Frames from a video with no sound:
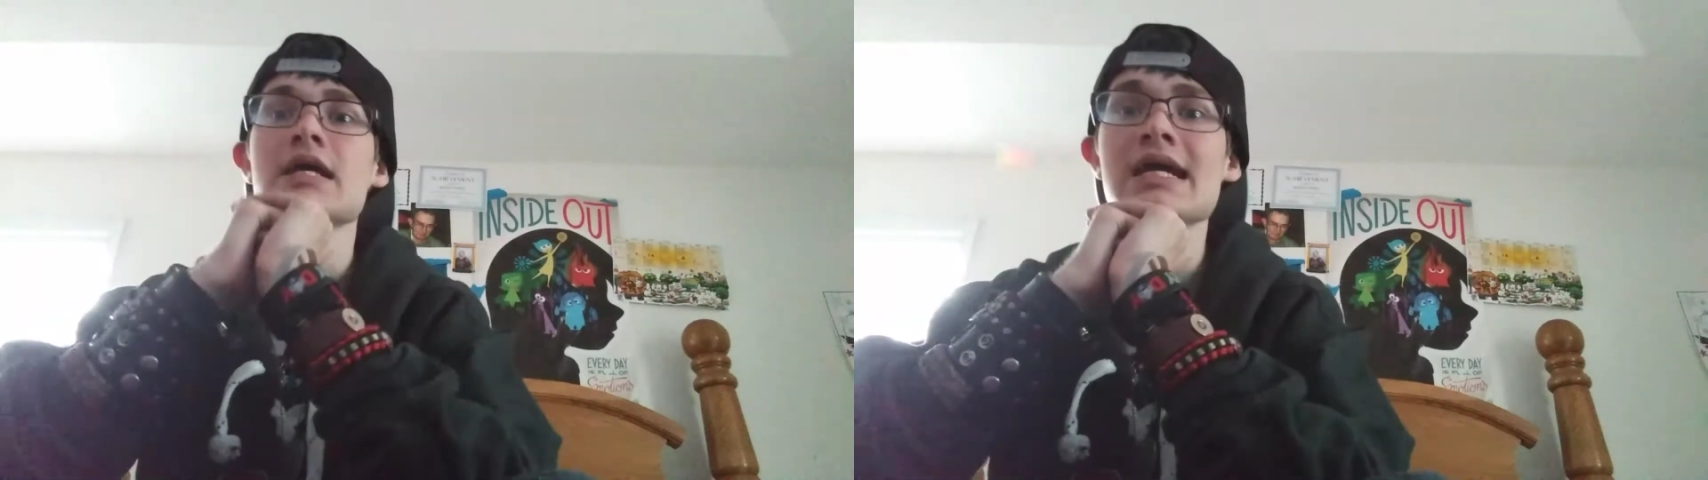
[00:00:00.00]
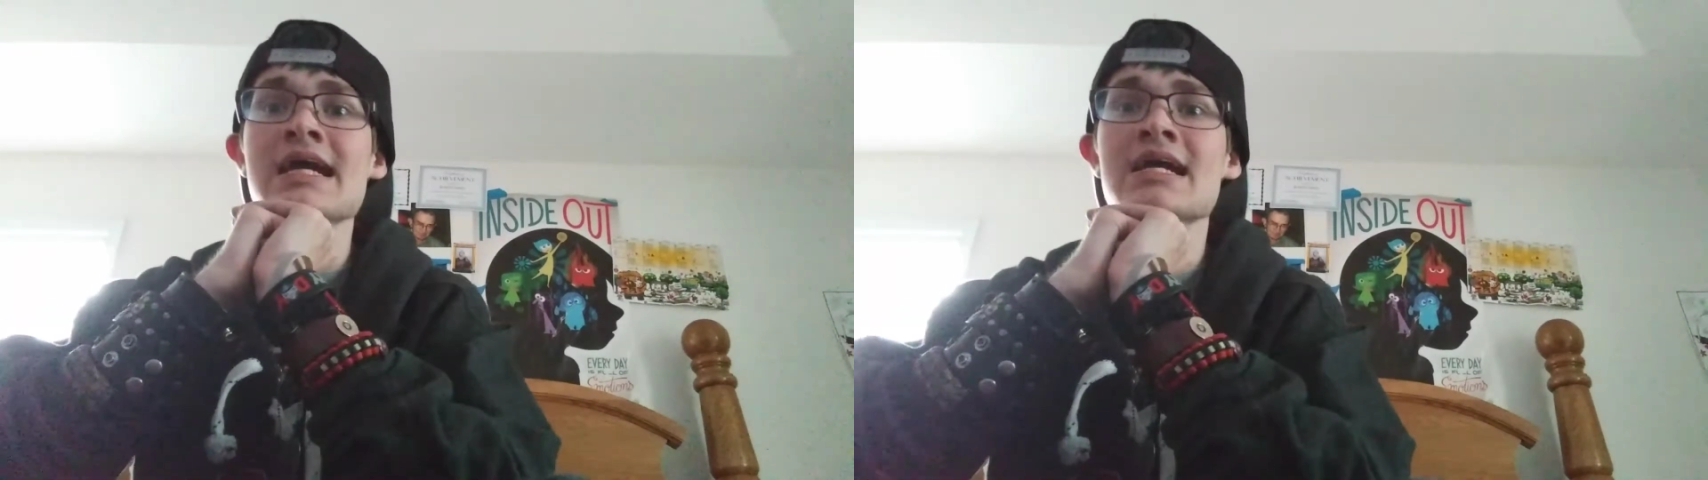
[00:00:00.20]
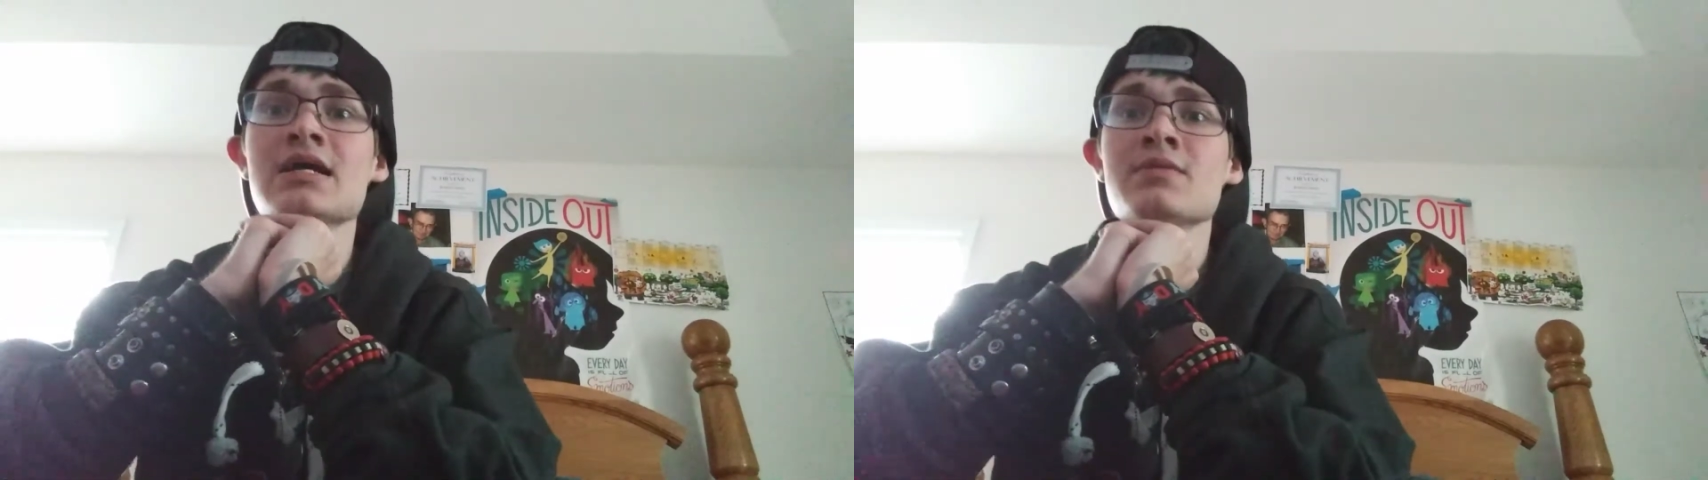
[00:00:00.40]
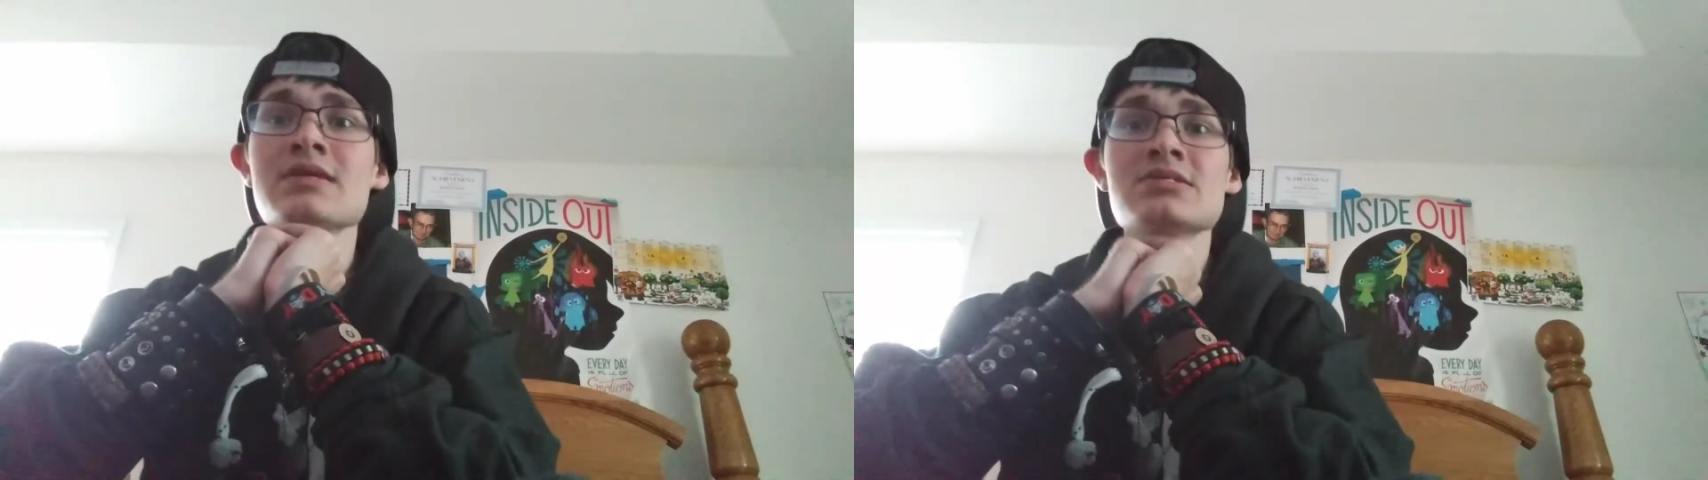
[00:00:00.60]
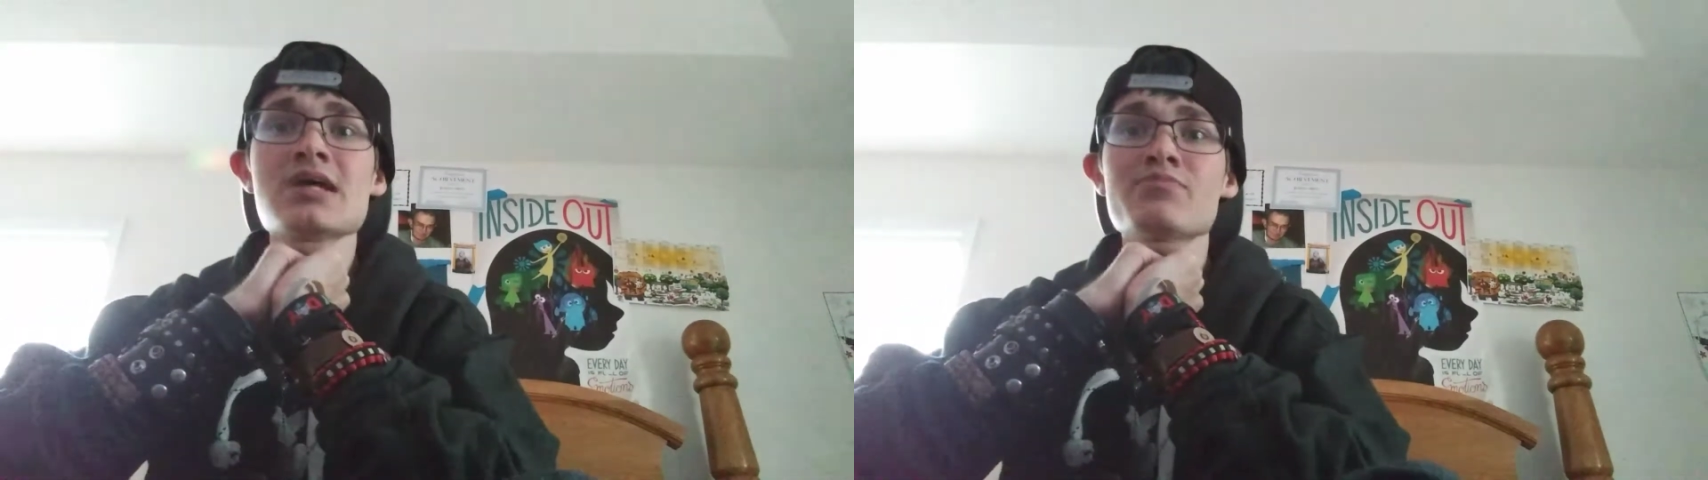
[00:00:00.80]
And um, it
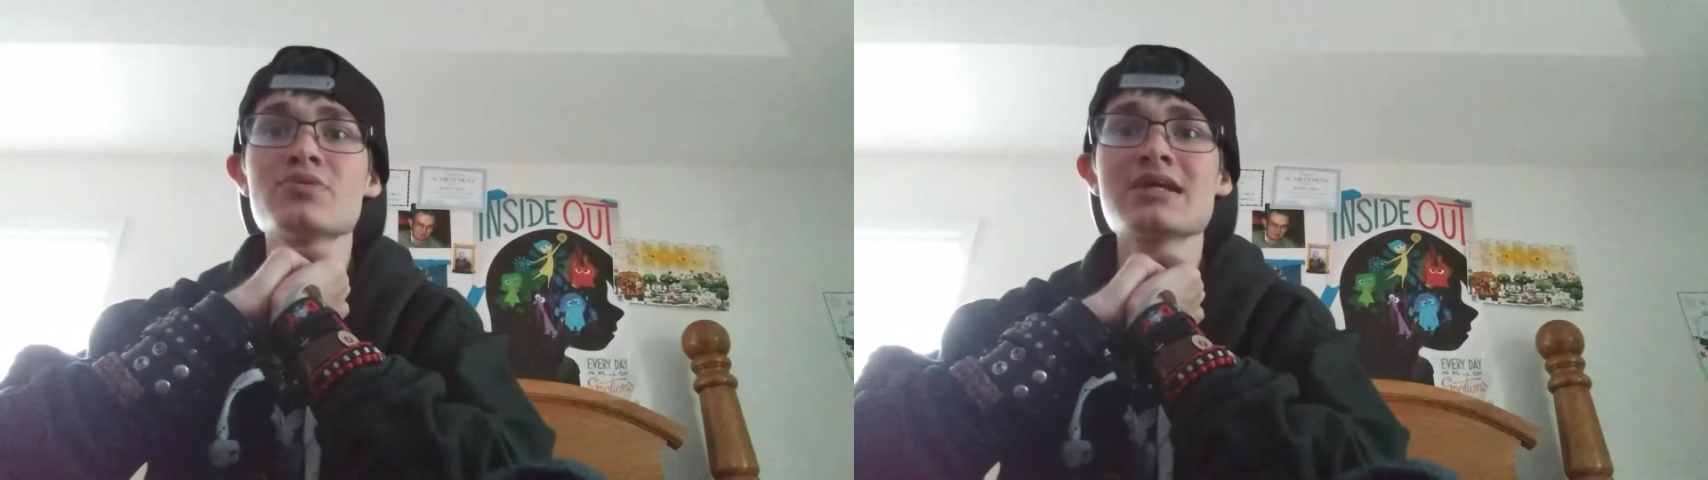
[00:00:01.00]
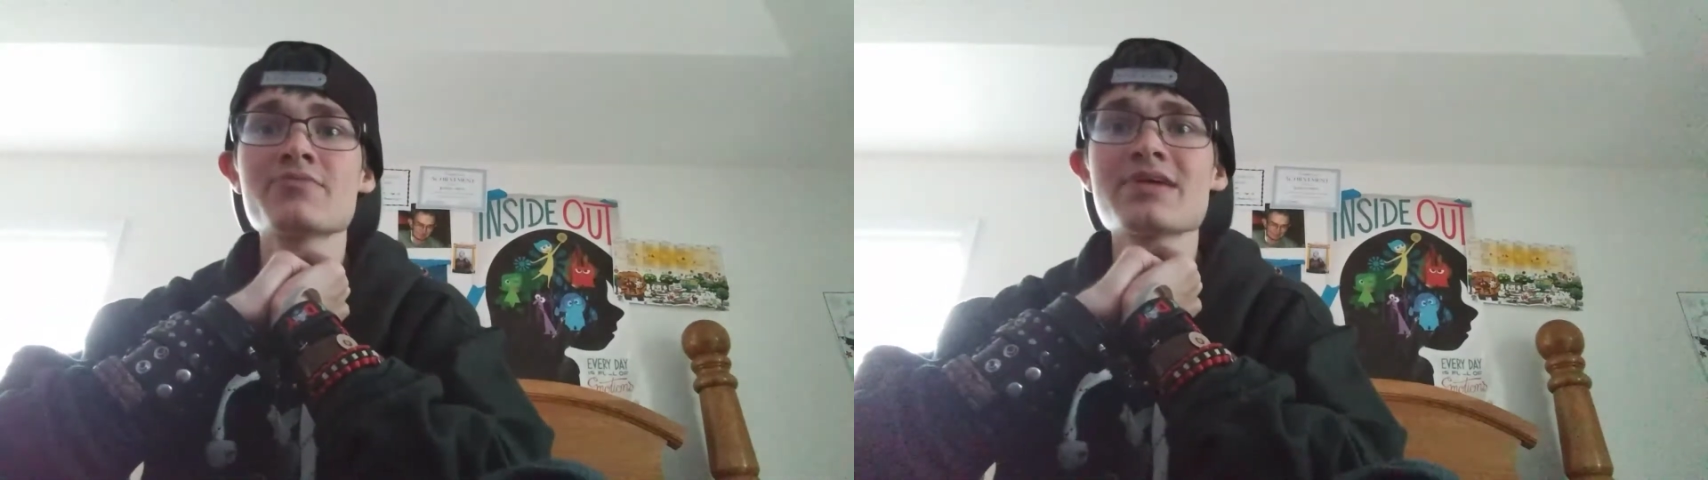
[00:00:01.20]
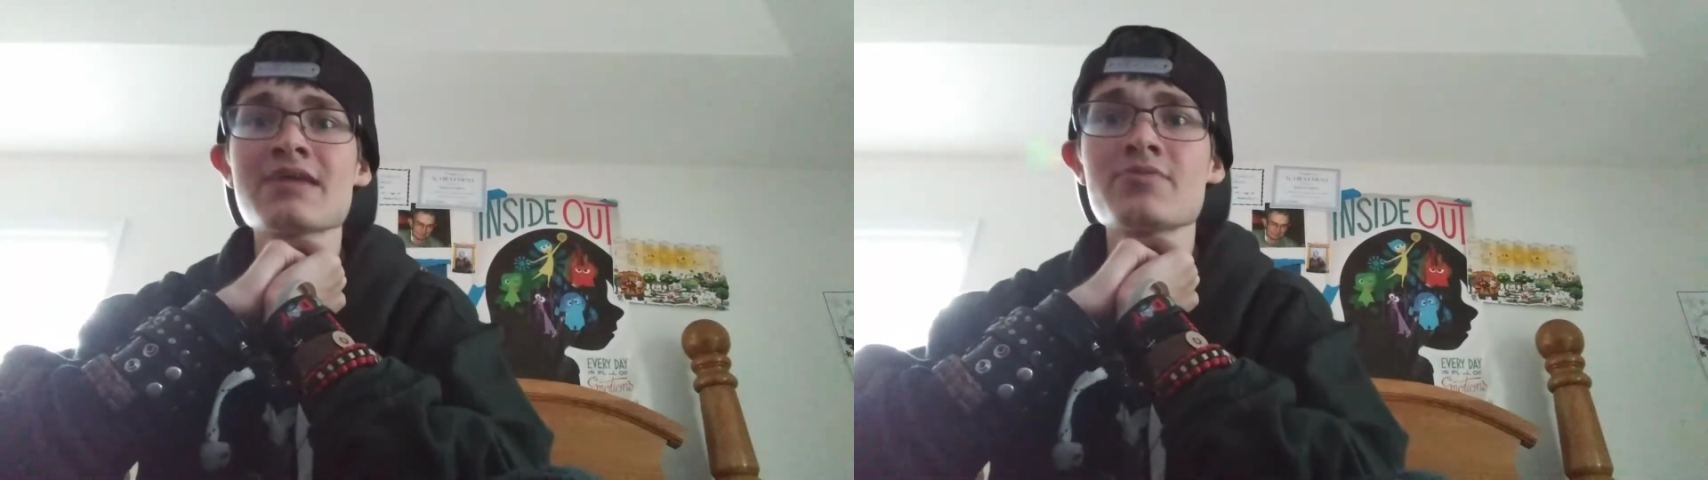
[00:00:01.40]
started pouring down rain.